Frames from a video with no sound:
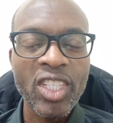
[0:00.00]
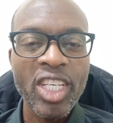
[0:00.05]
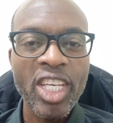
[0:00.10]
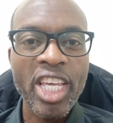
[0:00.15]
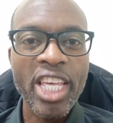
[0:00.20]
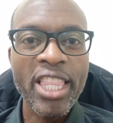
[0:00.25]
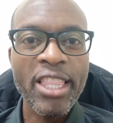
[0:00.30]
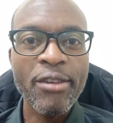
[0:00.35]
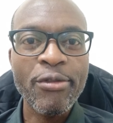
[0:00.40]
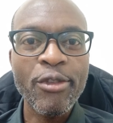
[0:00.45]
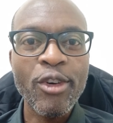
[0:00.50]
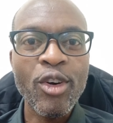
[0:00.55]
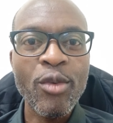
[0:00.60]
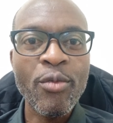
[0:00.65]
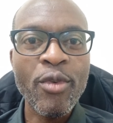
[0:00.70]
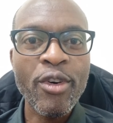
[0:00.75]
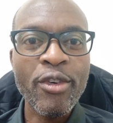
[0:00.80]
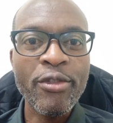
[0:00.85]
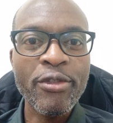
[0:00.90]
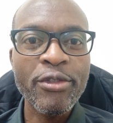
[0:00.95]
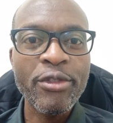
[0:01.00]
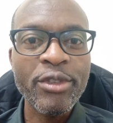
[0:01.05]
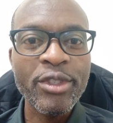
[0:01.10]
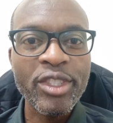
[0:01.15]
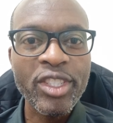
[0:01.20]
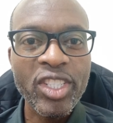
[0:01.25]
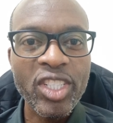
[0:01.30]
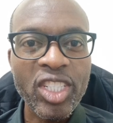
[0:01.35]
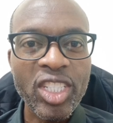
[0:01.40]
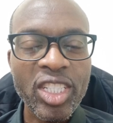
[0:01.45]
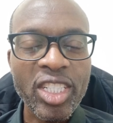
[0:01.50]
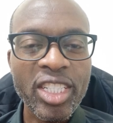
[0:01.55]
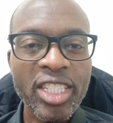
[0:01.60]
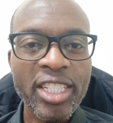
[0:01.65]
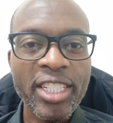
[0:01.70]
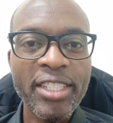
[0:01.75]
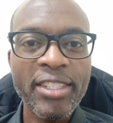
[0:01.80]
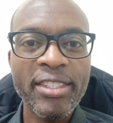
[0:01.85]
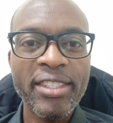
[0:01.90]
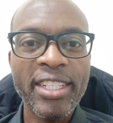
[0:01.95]
in the form of
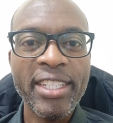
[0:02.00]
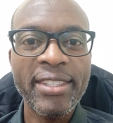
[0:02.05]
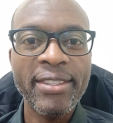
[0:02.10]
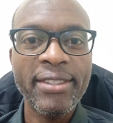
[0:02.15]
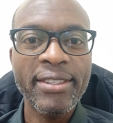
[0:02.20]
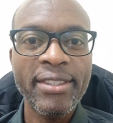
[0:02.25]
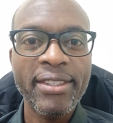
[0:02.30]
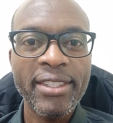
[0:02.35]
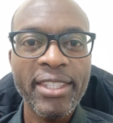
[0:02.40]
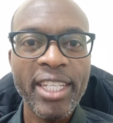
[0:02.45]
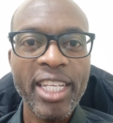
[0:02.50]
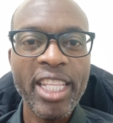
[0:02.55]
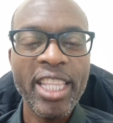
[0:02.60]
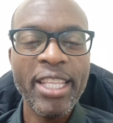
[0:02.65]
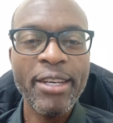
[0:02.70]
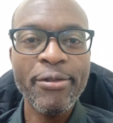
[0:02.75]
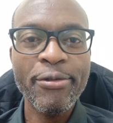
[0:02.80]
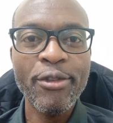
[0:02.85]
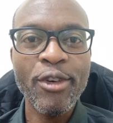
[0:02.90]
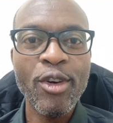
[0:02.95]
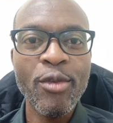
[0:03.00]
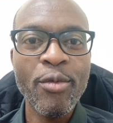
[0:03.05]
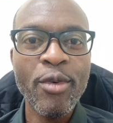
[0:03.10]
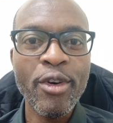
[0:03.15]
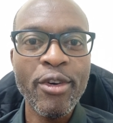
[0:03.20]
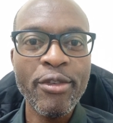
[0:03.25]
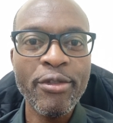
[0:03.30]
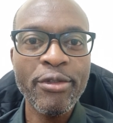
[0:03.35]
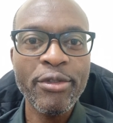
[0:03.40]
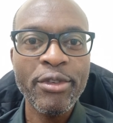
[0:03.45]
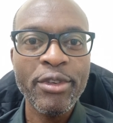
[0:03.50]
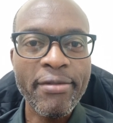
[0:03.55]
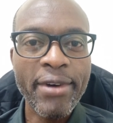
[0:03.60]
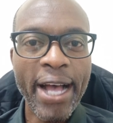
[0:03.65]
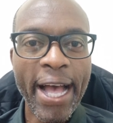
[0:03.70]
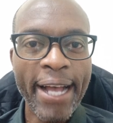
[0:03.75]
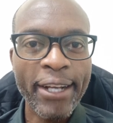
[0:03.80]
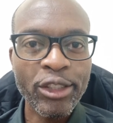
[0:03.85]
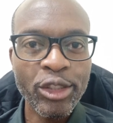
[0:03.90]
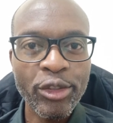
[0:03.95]
distance, in the form of
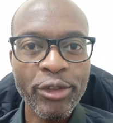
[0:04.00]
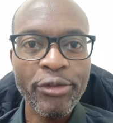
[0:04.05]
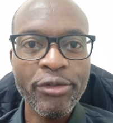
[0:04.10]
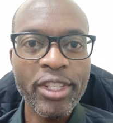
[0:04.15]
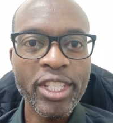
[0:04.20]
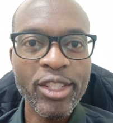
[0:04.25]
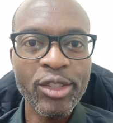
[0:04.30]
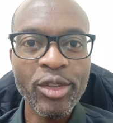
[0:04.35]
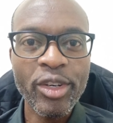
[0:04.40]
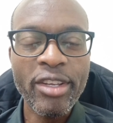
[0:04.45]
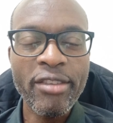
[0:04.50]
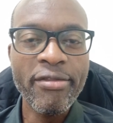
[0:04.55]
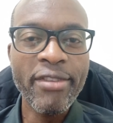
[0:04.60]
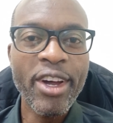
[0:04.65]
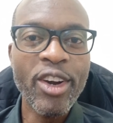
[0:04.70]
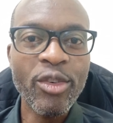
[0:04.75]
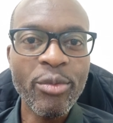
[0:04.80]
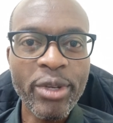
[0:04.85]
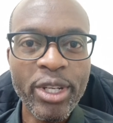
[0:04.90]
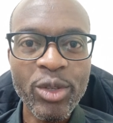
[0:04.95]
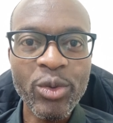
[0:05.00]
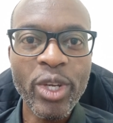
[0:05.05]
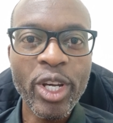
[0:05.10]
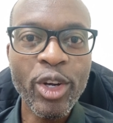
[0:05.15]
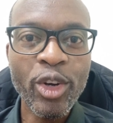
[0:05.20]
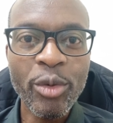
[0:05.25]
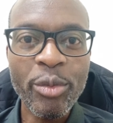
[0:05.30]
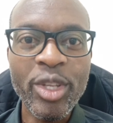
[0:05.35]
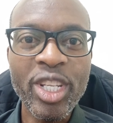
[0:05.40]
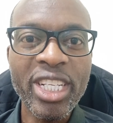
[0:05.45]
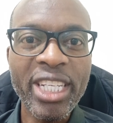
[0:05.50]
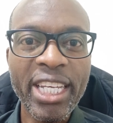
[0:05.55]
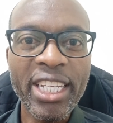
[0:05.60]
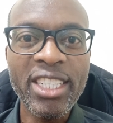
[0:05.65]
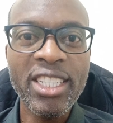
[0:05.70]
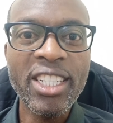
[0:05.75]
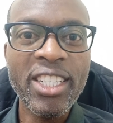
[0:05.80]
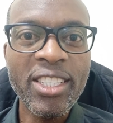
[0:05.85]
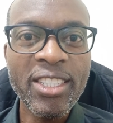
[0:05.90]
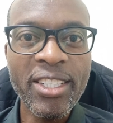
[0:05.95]
actual physical environment where
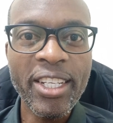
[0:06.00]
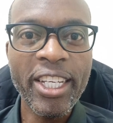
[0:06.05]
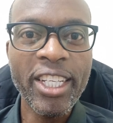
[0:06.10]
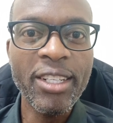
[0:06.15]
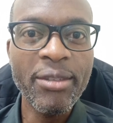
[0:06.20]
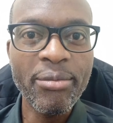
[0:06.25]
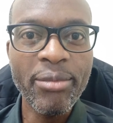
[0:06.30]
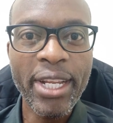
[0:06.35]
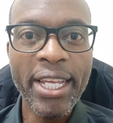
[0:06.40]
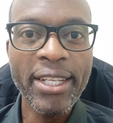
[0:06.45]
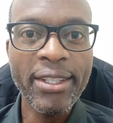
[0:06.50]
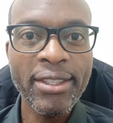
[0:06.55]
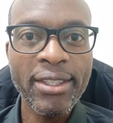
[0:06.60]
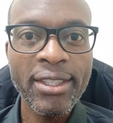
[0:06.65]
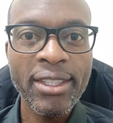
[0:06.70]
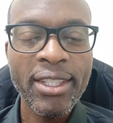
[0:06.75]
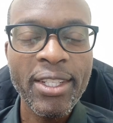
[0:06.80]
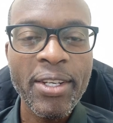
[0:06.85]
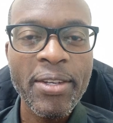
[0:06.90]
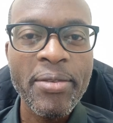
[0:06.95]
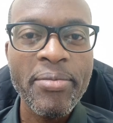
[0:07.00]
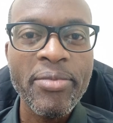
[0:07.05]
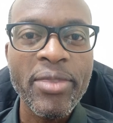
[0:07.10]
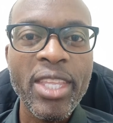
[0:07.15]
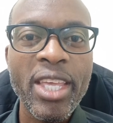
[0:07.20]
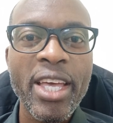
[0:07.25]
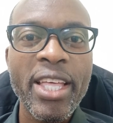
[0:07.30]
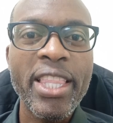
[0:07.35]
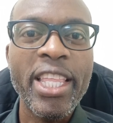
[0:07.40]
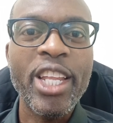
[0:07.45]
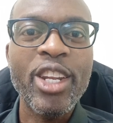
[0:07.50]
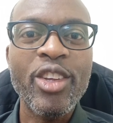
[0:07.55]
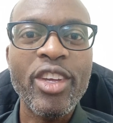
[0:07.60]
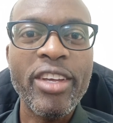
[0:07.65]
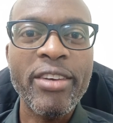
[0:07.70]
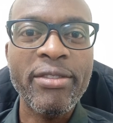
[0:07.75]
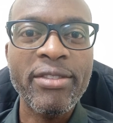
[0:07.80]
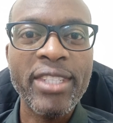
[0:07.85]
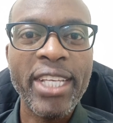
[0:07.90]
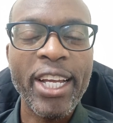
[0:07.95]
communication is taking place. Then you
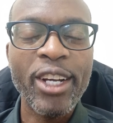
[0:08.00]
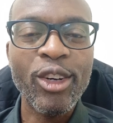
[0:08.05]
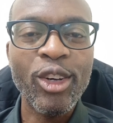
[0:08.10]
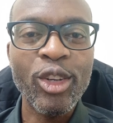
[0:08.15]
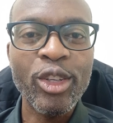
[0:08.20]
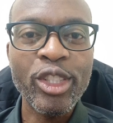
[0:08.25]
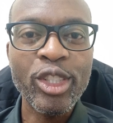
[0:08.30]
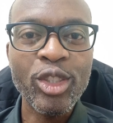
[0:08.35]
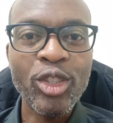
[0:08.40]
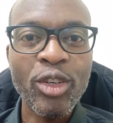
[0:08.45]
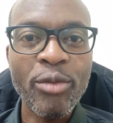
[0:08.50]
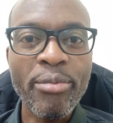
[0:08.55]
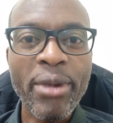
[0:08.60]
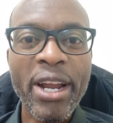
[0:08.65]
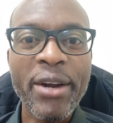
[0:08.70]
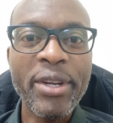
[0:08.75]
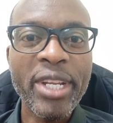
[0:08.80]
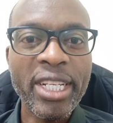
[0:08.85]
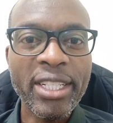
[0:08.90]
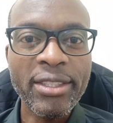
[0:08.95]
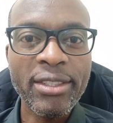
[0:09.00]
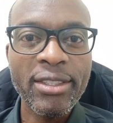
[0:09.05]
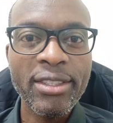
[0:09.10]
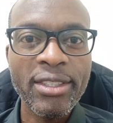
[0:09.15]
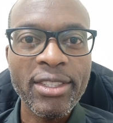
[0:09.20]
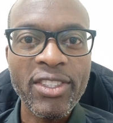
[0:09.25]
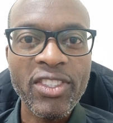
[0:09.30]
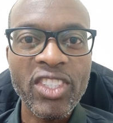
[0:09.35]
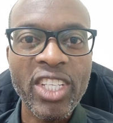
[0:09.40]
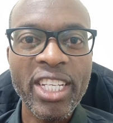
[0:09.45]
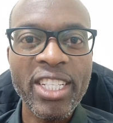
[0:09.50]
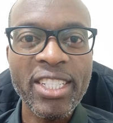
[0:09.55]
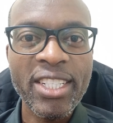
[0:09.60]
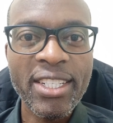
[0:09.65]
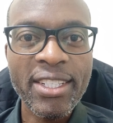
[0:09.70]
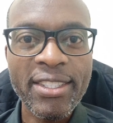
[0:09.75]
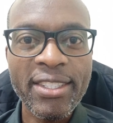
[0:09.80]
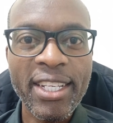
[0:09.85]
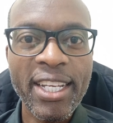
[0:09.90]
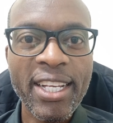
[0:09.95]
have psychological barriers such
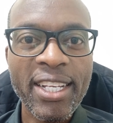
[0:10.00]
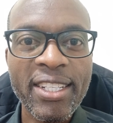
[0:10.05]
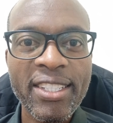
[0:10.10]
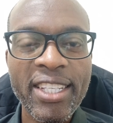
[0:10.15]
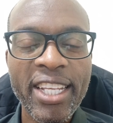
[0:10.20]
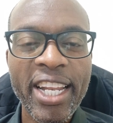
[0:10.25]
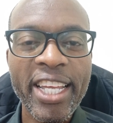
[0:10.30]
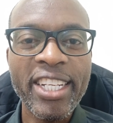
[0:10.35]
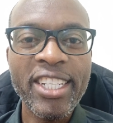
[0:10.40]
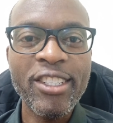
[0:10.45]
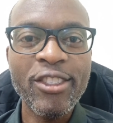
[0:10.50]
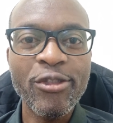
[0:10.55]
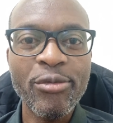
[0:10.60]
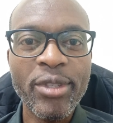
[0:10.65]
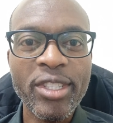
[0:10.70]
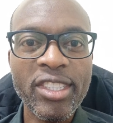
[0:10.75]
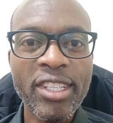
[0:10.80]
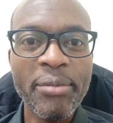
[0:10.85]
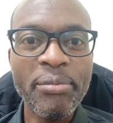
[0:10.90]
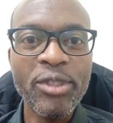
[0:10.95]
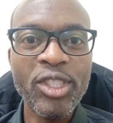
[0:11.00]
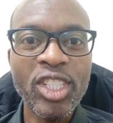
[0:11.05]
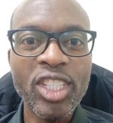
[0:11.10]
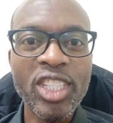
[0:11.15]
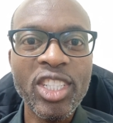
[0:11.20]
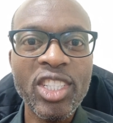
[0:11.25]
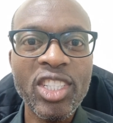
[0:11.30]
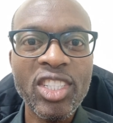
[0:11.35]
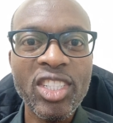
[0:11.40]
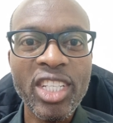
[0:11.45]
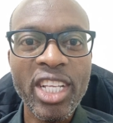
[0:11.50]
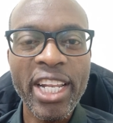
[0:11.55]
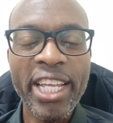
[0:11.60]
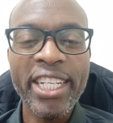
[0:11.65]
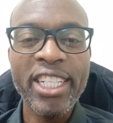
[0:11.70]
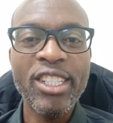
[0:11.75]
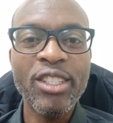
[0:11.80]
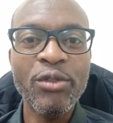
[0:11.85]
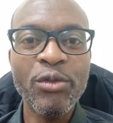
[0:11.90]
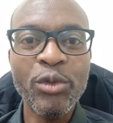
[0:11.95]
as selective perception,
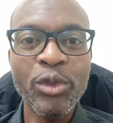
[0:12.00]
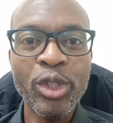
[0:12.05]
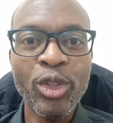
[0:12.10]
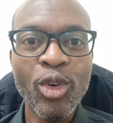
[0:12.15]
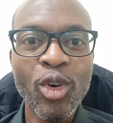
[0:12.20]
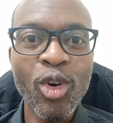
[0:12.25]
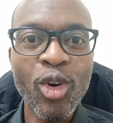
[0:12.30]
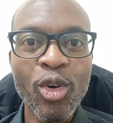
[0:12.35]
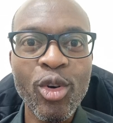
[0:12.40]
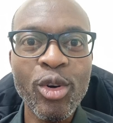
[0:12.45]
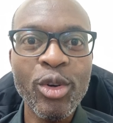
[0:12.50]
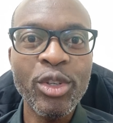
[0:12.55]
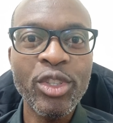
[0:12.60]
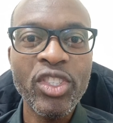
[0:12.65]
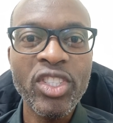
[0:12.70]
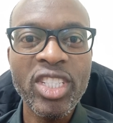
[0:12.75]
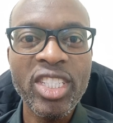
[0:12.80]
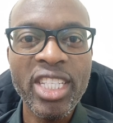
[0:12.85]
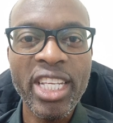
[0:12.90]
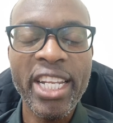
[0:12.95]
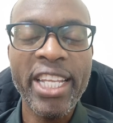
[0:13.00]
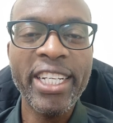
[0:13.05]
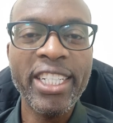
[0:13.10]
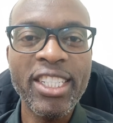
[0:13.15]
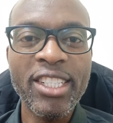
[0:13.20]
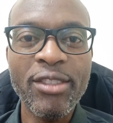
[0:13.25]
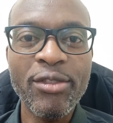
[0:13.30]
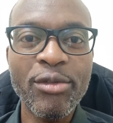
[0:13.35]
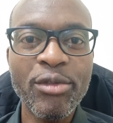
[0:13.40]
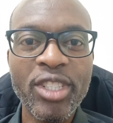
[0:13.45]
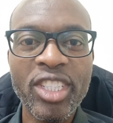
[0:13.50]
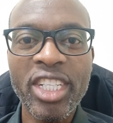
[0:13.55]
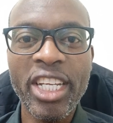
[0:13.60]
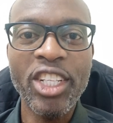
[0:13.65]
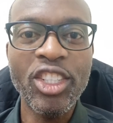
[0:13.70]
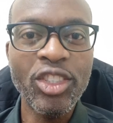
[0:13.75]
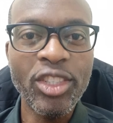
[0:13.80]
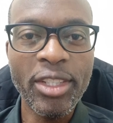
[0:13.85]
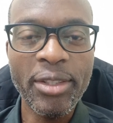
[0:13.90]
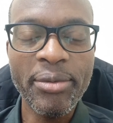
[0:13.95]
selective recall, selective
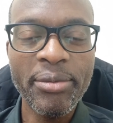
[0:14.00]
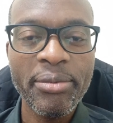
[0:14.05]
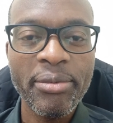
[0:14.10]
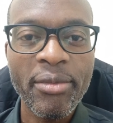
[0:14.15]
retention.